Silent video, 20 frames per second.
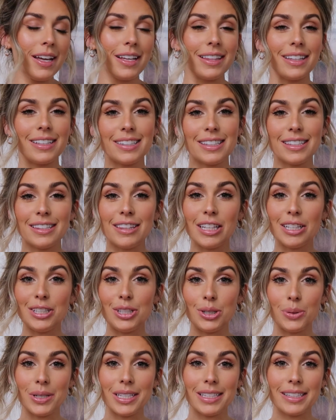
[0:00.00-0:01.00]
This is the
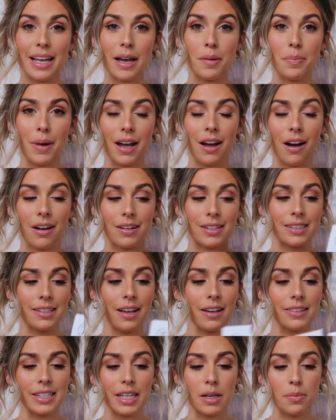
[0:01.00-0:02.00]
Dewy Set by
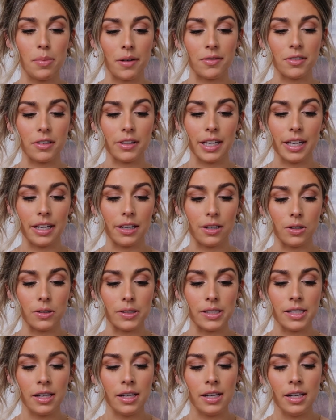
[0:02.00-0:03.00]
Anastasia Beverly
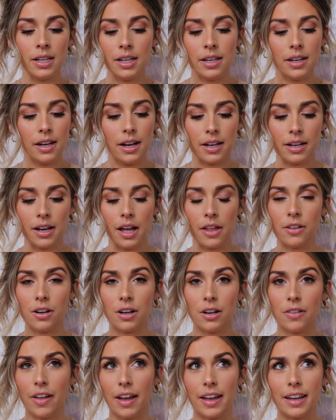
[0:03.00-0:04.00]
Hills.
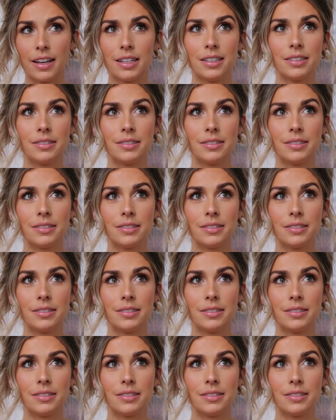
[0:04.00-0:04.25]
Another like